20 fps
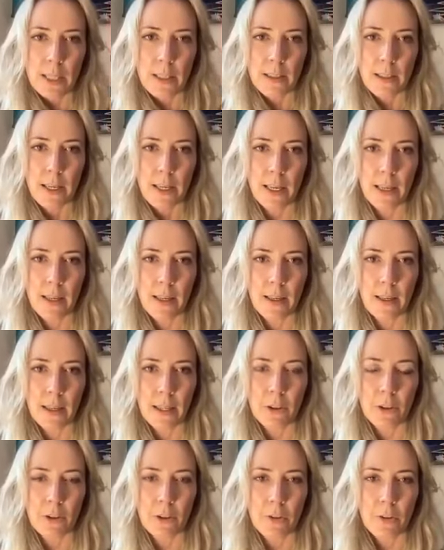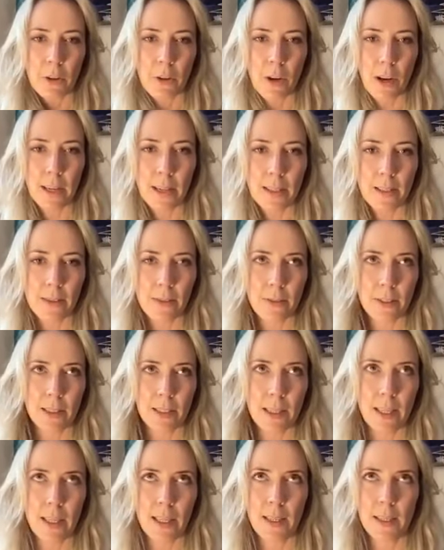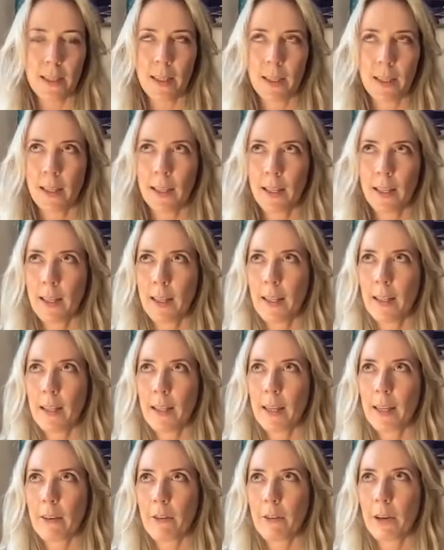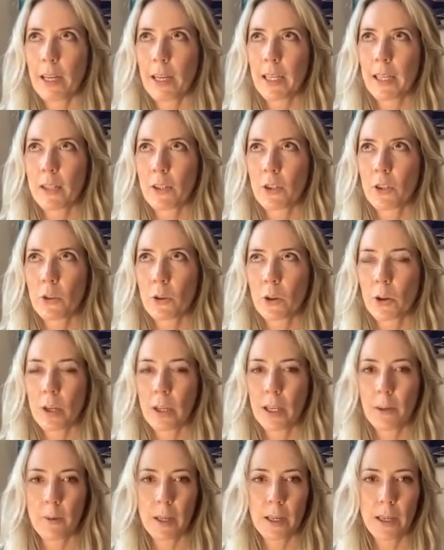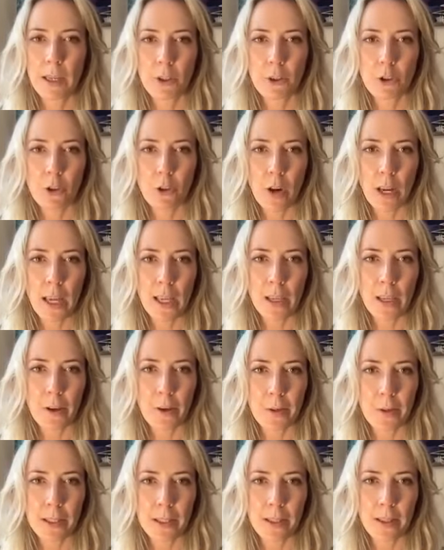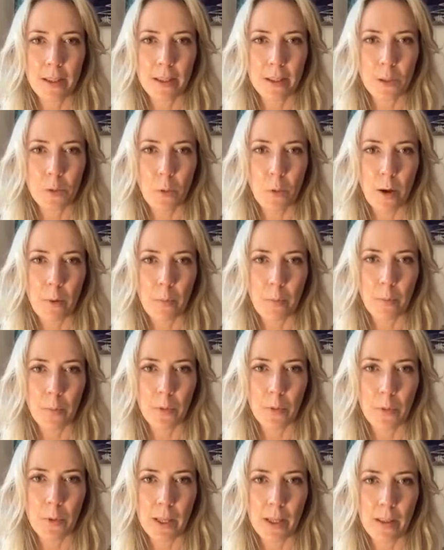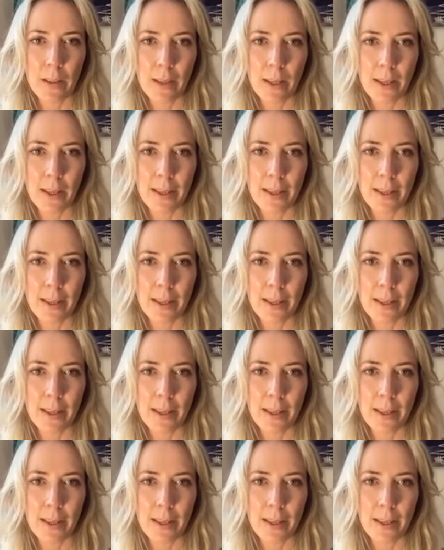It's like, I don't know if you guys have seen The Neverending Story, when Atreyu is in the swamp with